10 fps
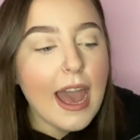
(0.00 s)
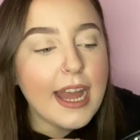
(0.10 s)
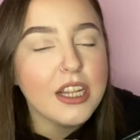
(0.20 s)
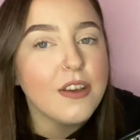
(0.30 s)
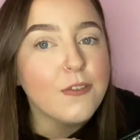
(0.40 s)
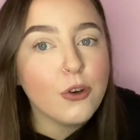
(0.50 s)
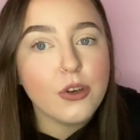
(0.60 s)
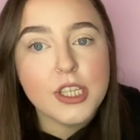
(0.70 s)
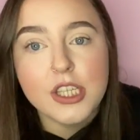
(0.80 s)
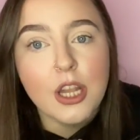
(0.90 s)
And of
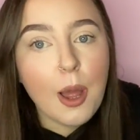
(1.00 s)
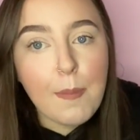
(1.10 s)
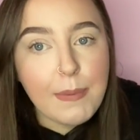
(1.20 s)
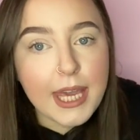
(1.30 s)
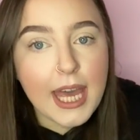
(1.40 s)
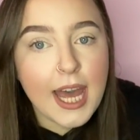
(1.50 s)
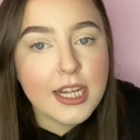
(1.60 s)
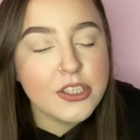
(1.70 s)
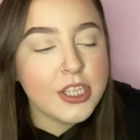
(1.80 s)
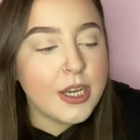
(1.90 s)
course, it's a lot
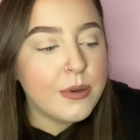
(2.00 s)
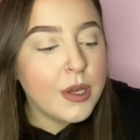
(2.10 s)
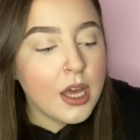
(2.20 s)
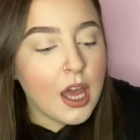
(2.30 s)
bigger, so